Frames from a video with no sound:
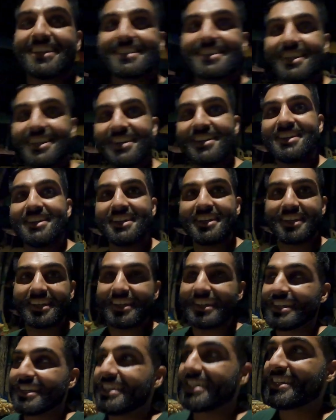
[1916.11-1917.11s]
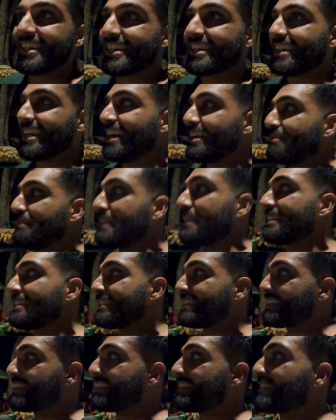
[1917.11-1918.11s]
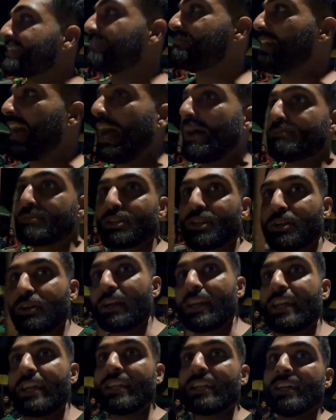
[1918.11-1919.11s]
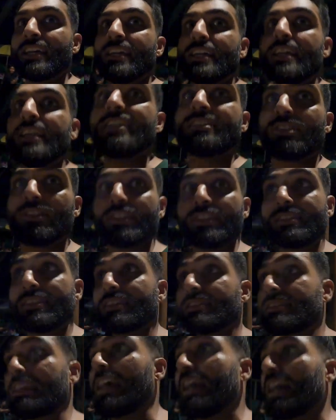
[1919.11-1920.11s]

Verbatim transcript: So, yeah, man, the vibes are great. So this is